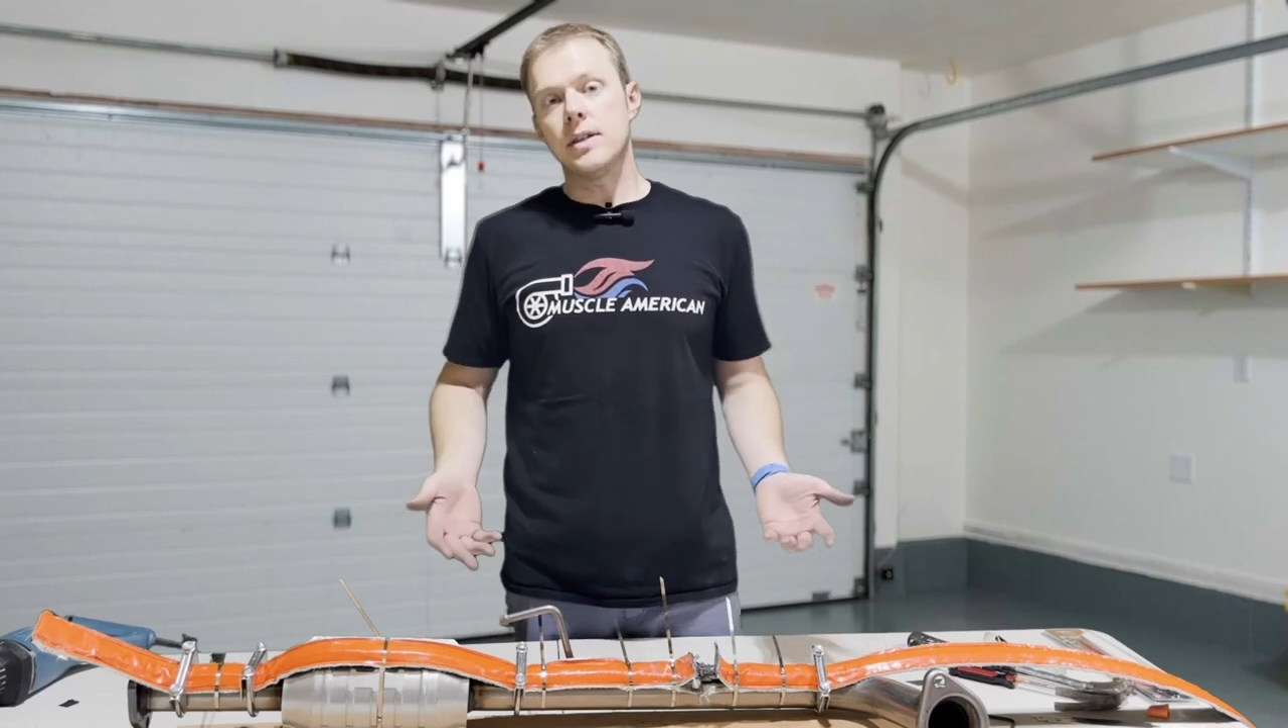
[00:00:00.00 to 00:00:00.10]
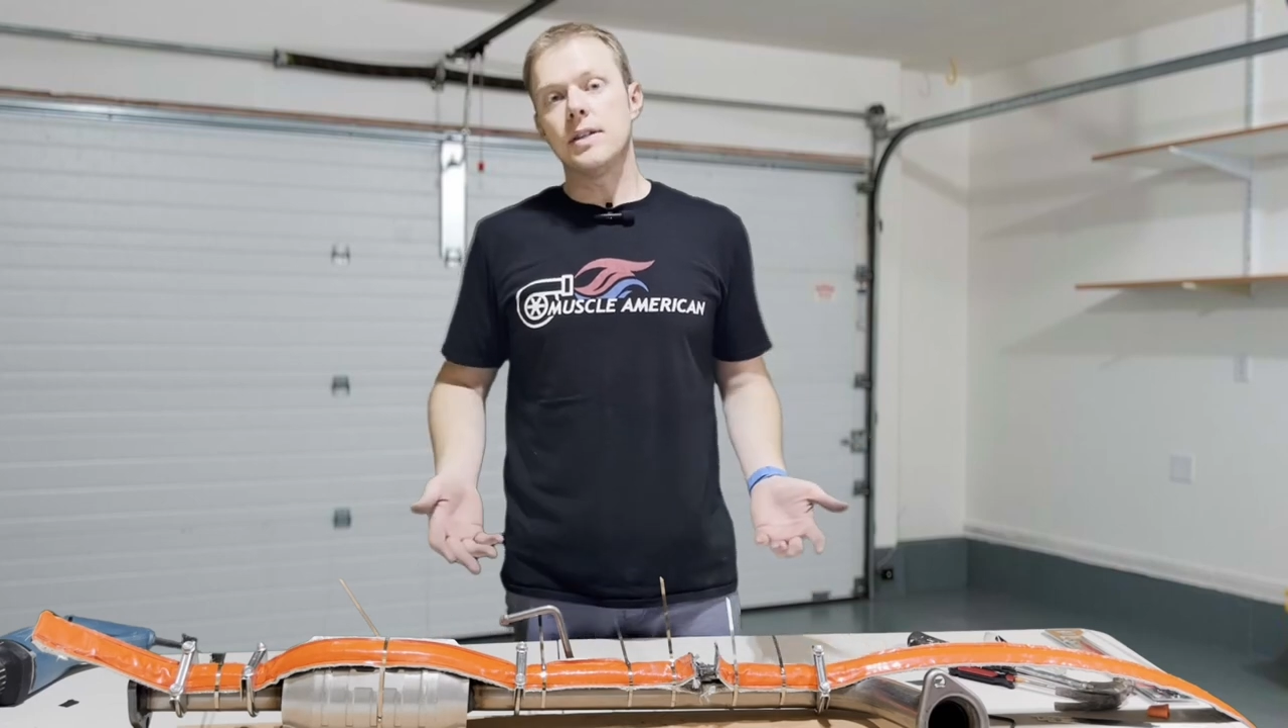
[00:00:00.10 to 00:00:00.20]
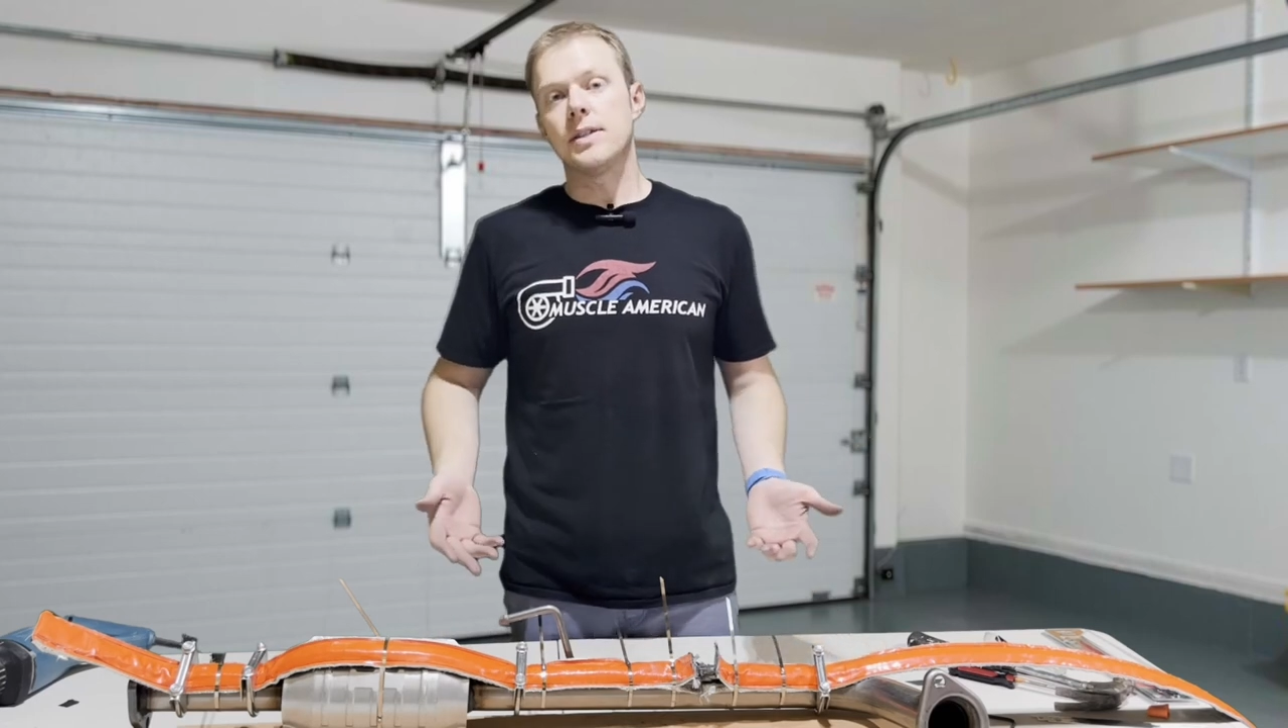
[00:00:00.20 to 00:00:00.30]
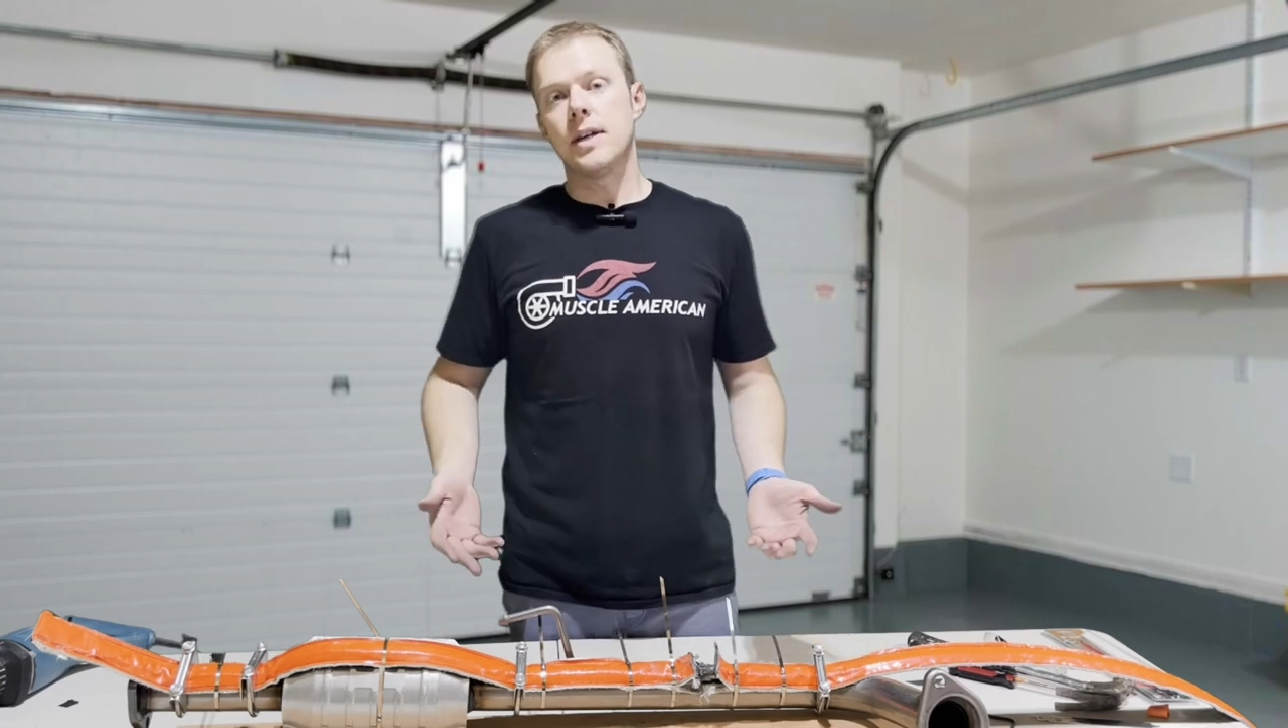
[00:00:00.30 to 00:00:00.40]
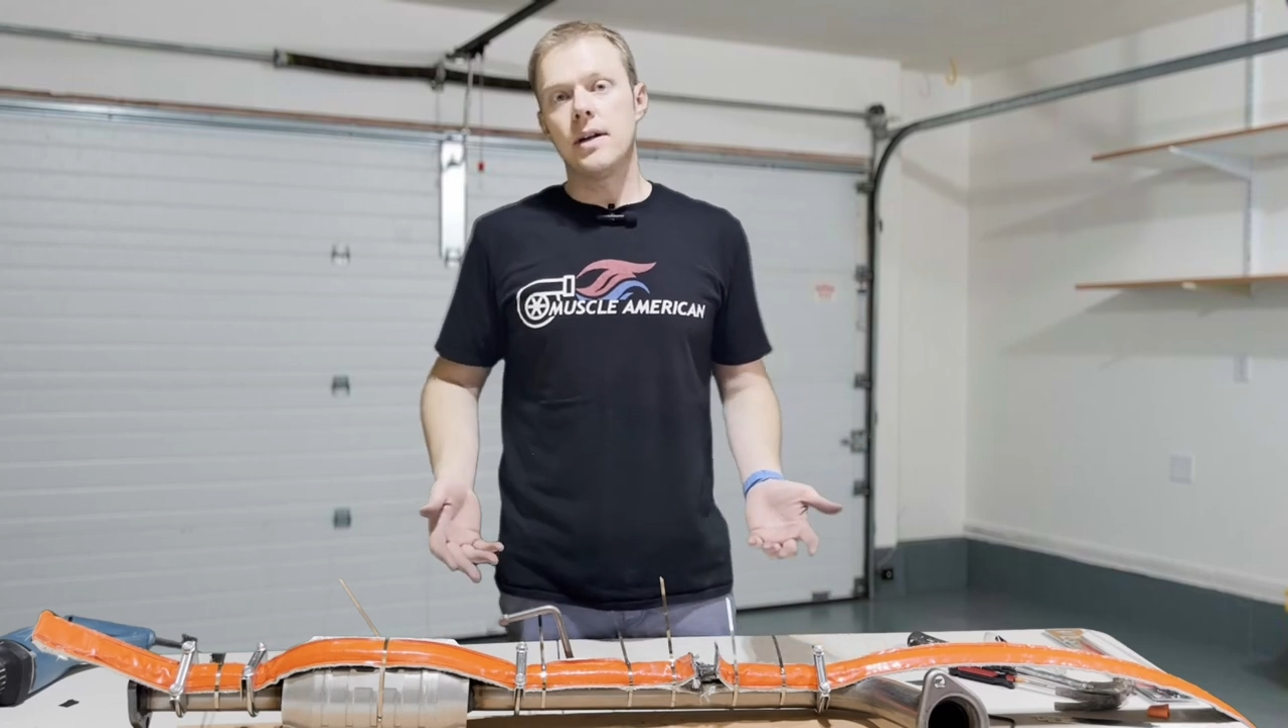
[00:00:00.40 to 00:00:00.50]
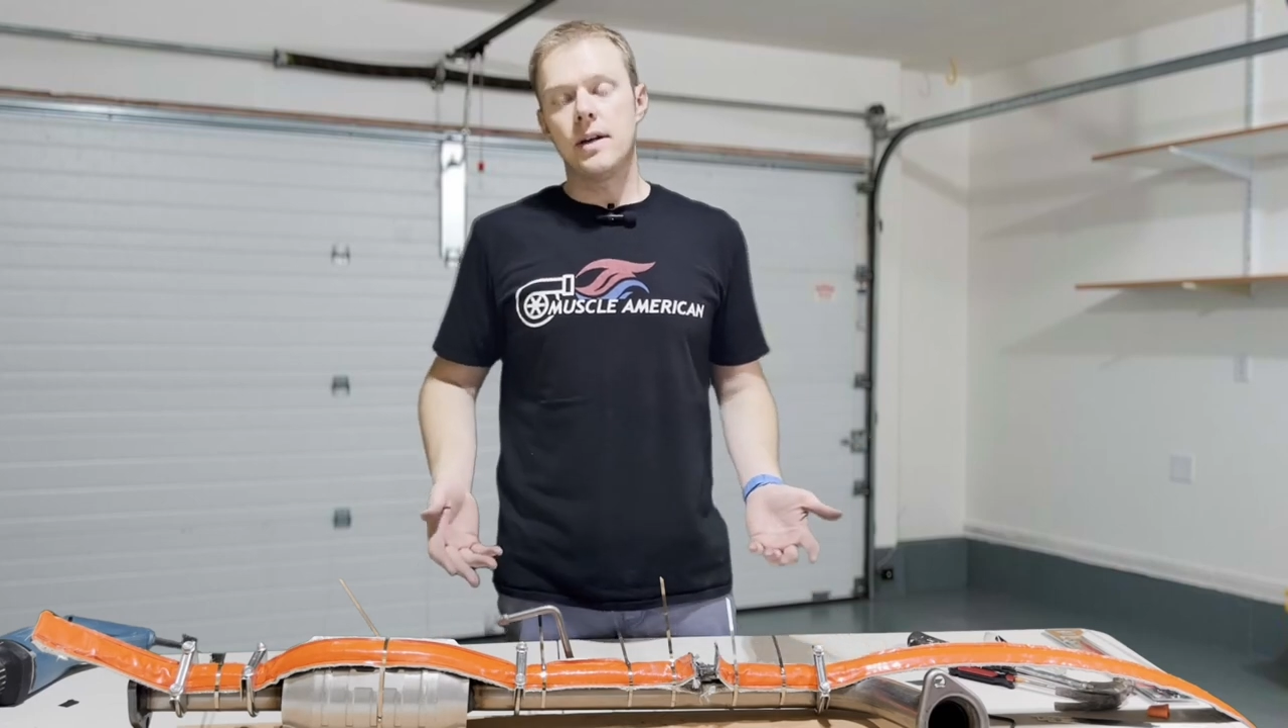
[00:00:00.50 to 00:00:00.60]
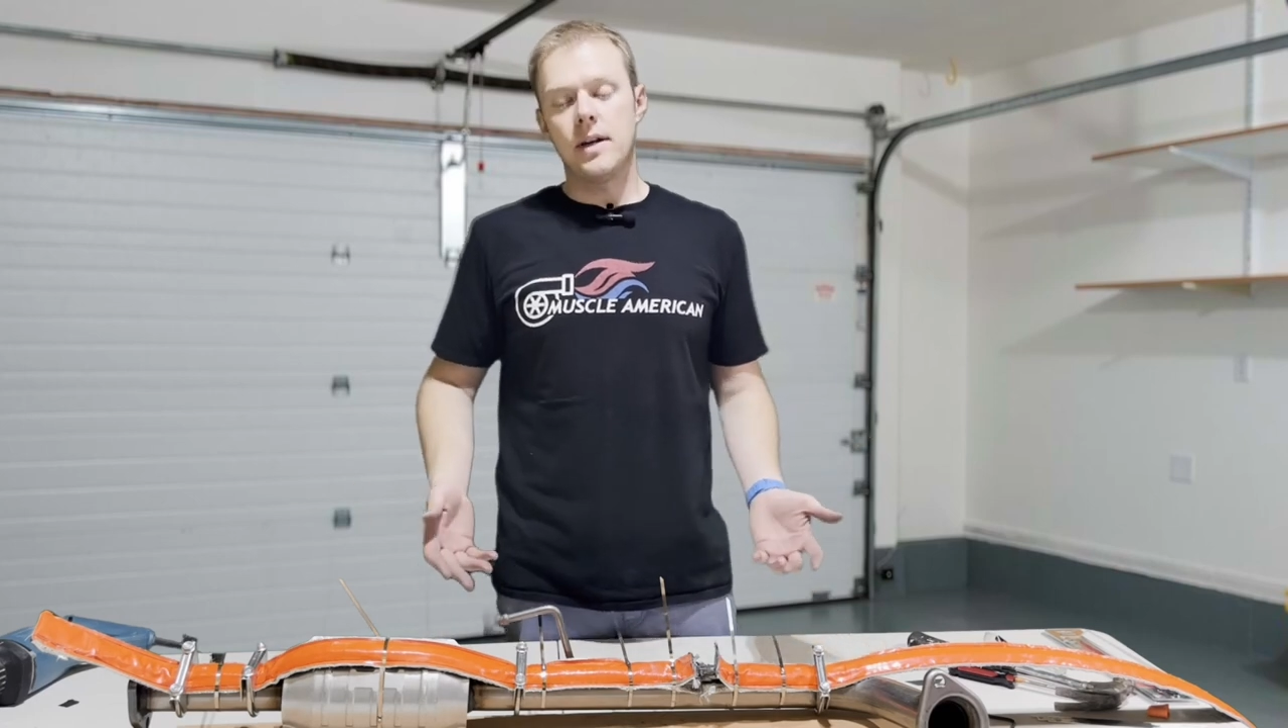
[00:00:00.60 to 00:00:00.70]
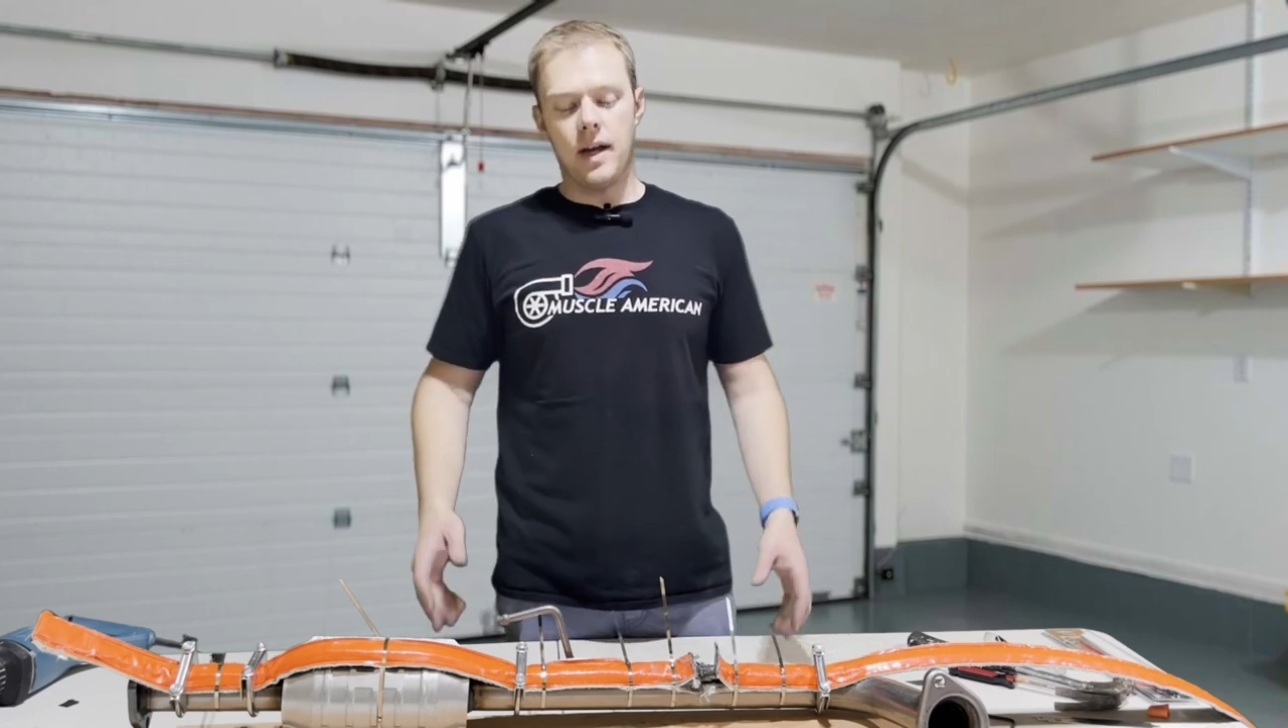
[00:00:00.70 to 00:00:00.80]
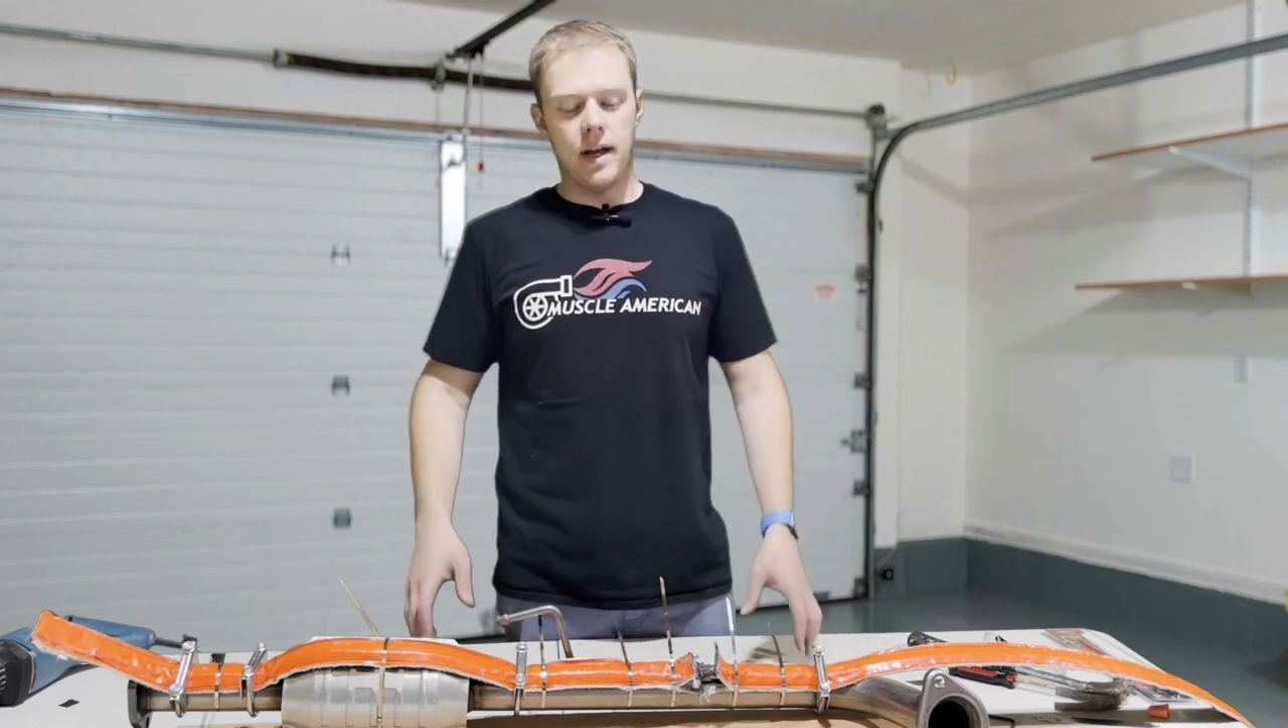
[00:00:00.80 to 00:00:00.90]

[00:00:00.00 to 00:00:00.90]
considered,